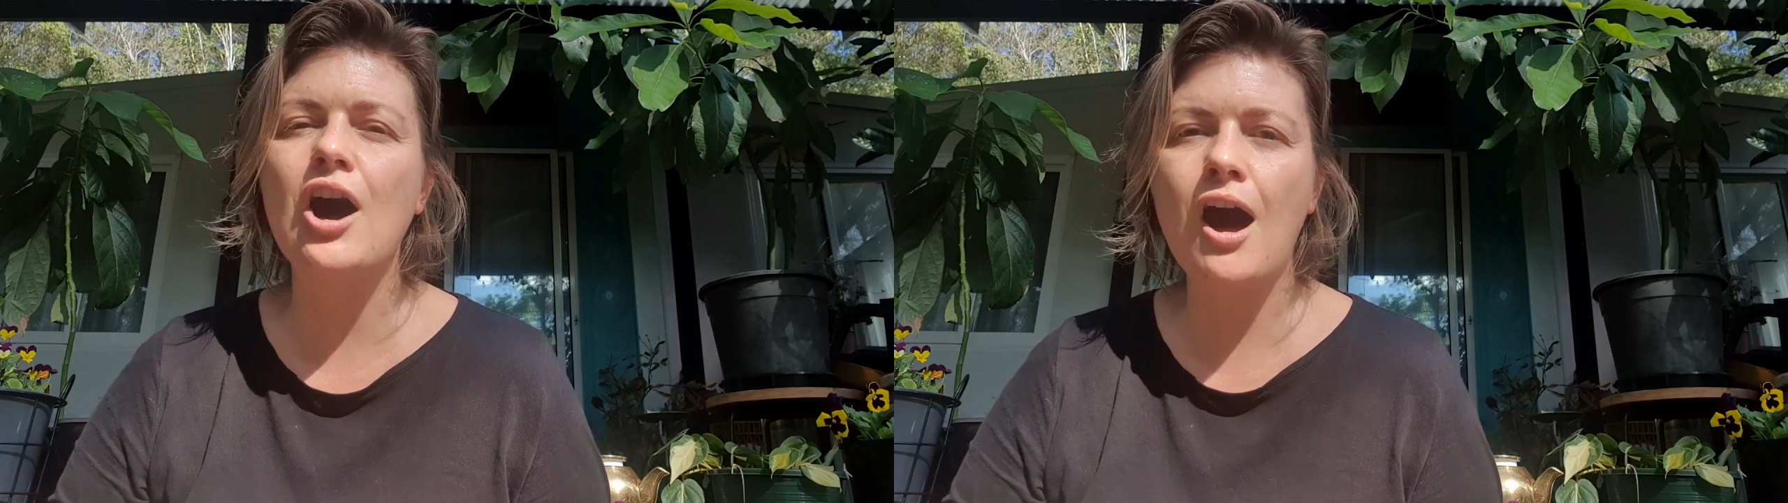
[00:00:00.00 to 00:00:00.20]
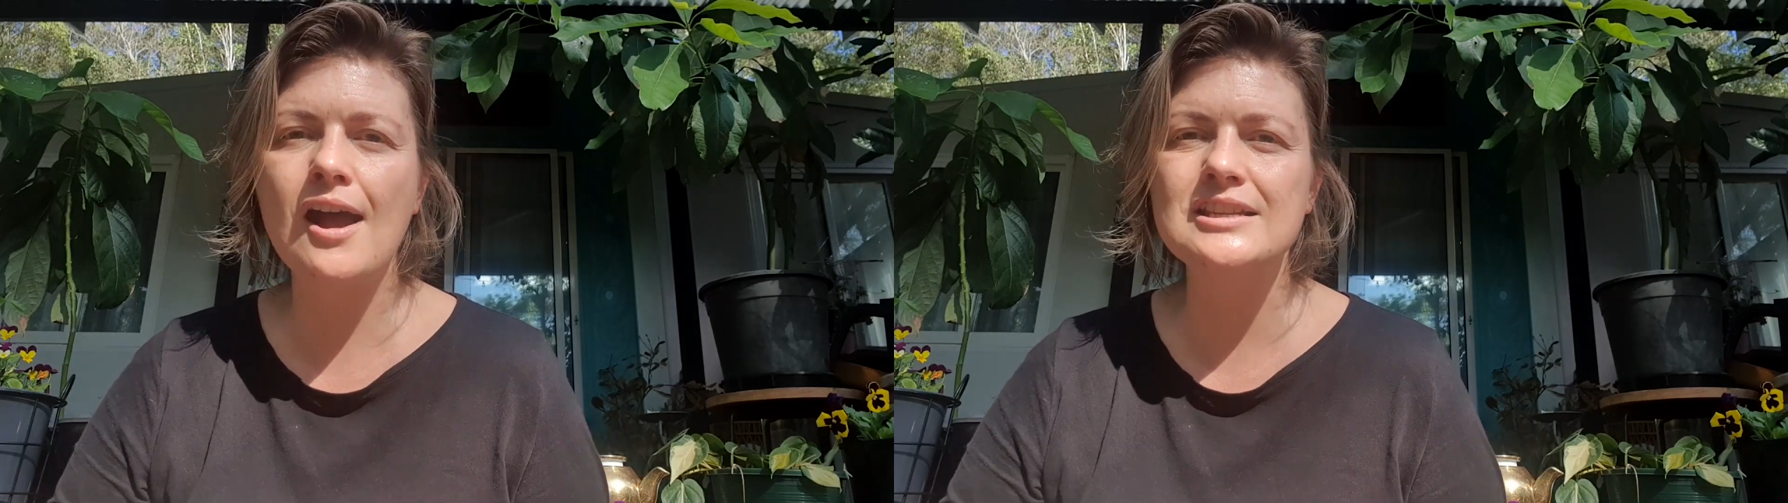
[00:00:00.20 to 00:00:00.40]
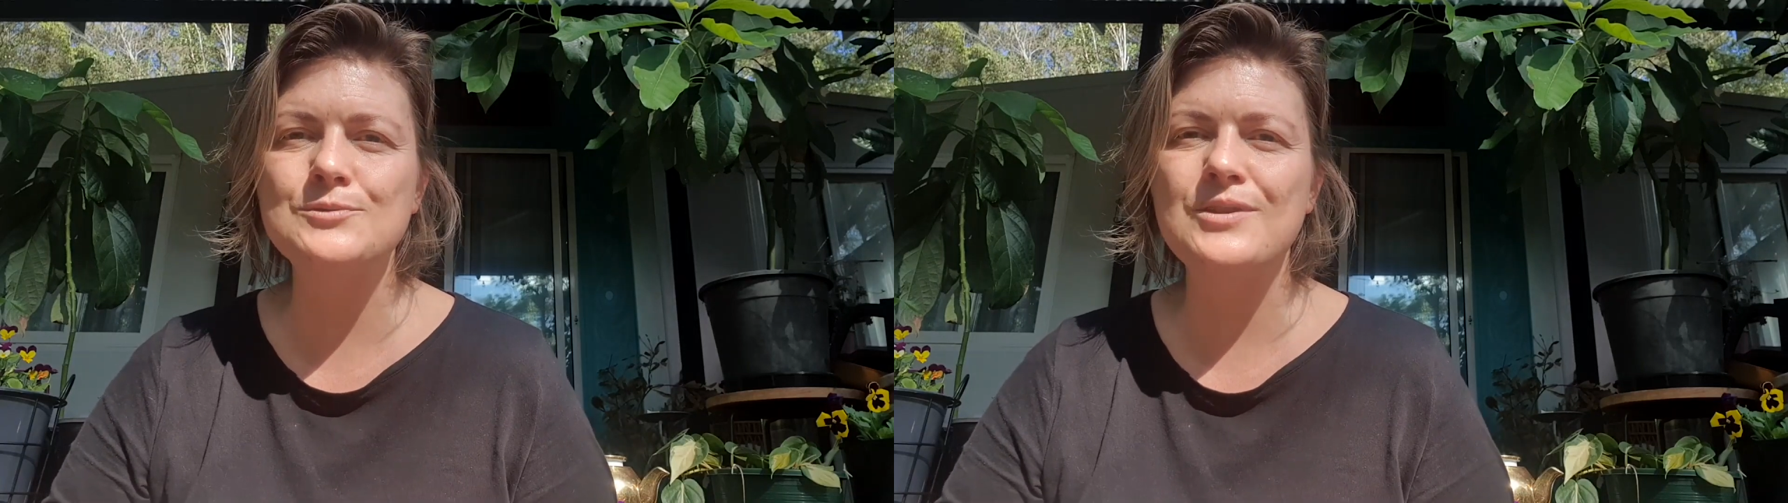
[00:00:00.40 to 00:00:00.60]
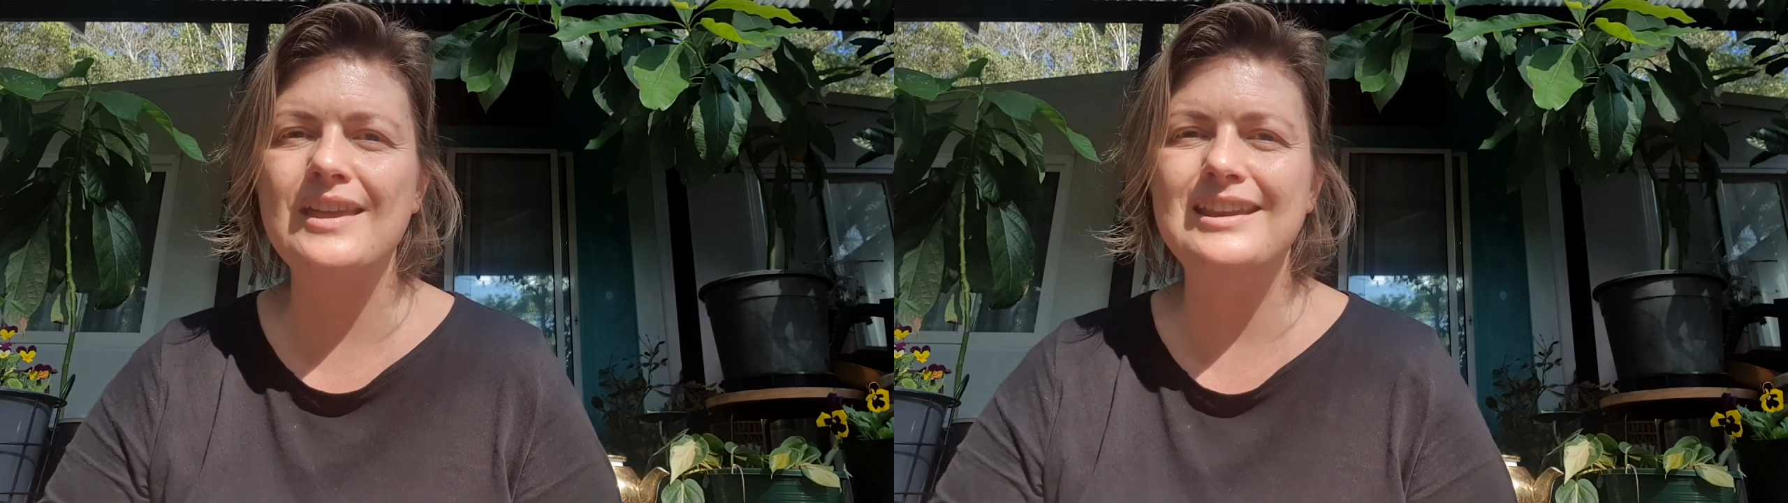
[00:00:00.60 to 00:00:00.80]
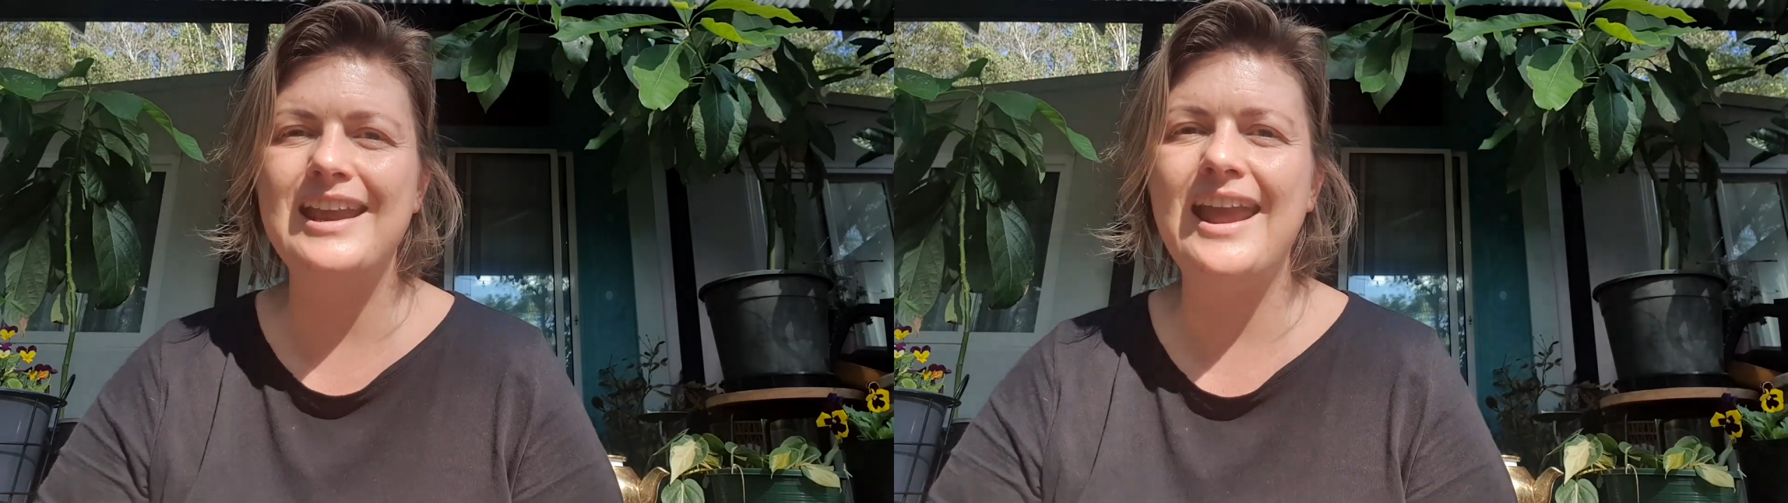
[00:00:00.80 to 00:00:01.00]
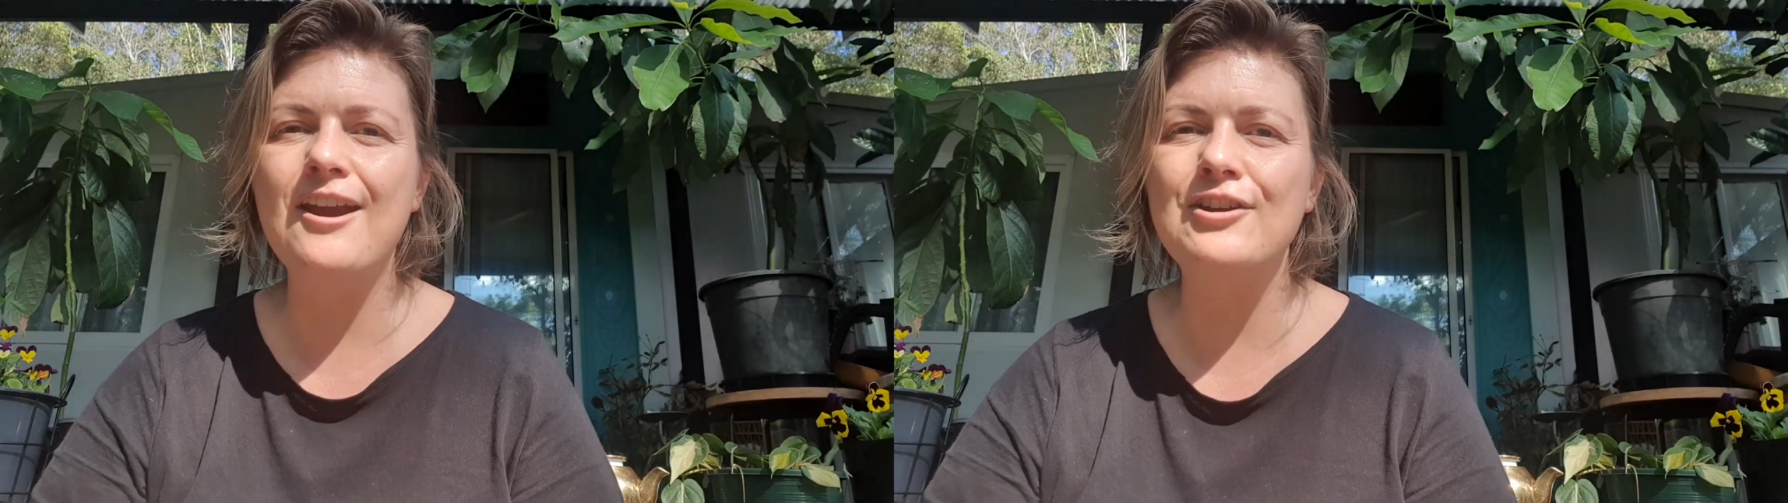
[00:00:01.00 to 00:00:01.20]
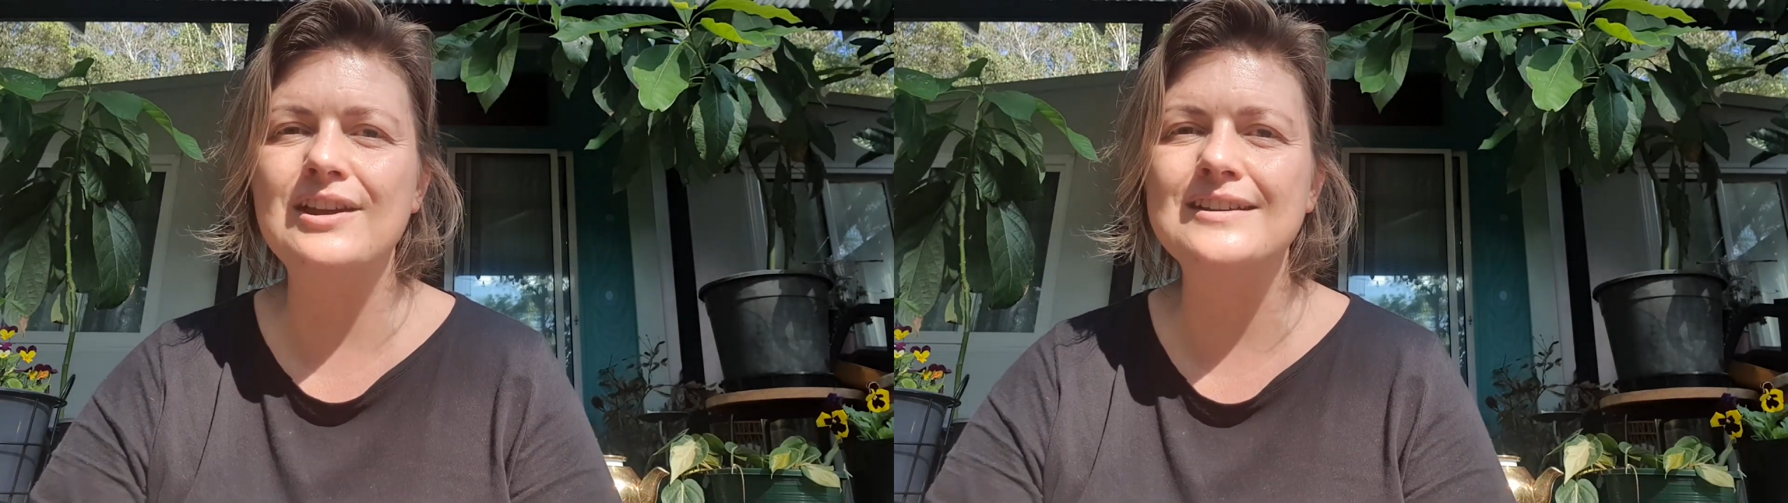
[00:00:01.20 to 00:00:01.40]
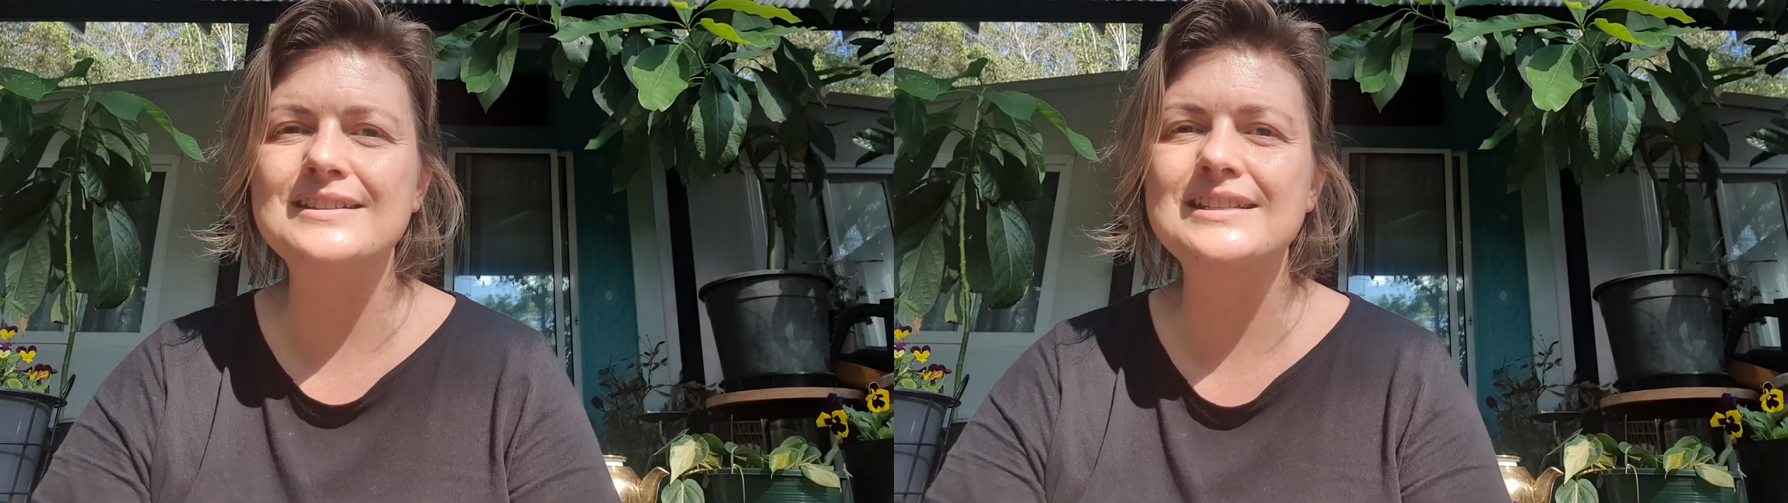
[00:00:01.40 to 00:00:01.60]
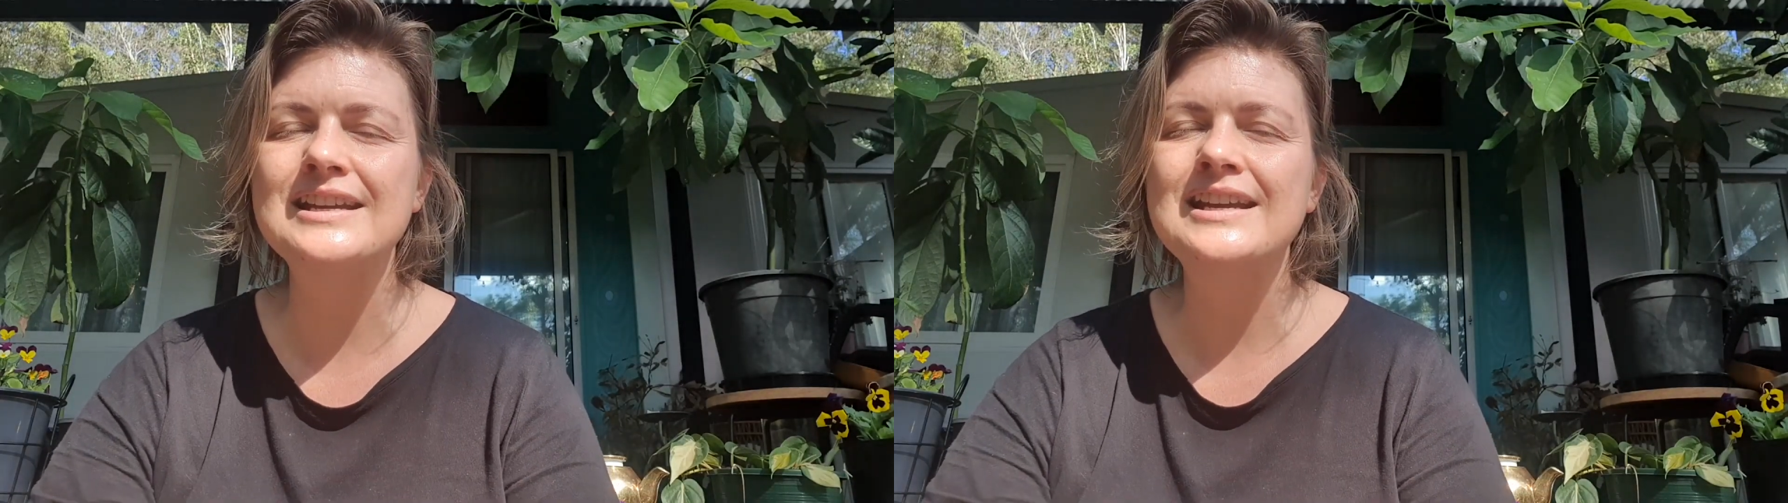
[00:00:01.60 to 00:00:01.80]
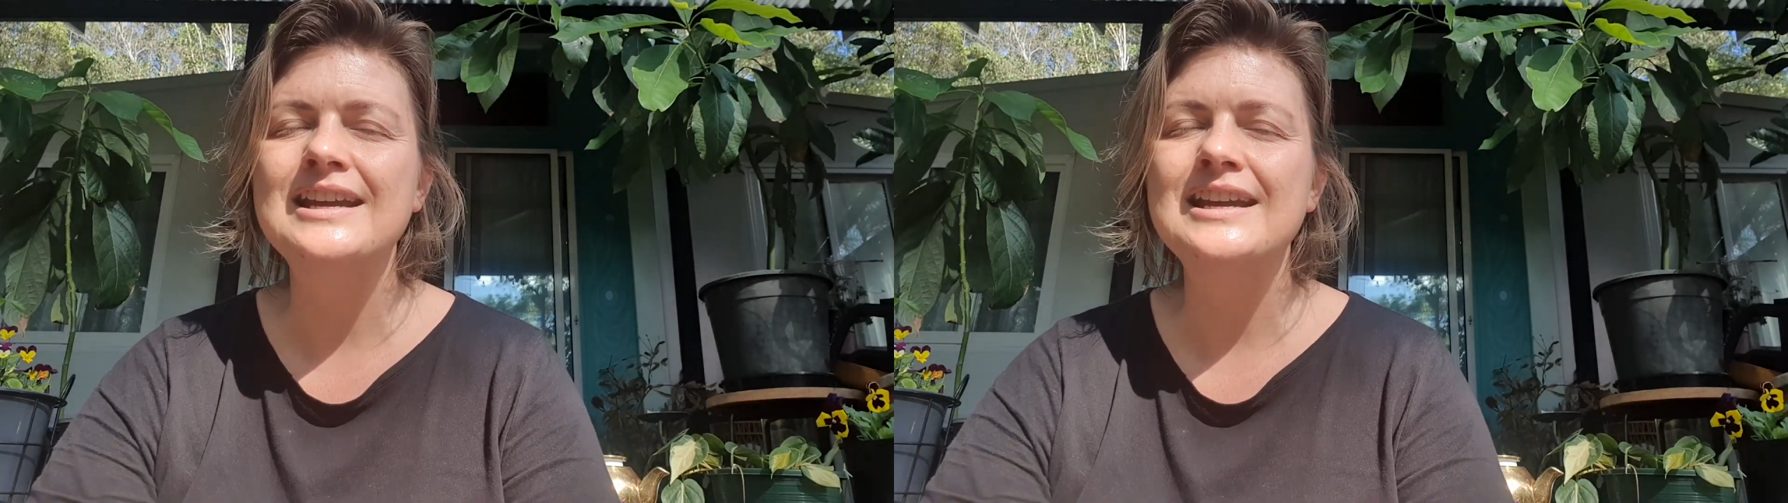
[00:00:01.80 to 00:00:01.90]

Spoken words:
ties with any areas,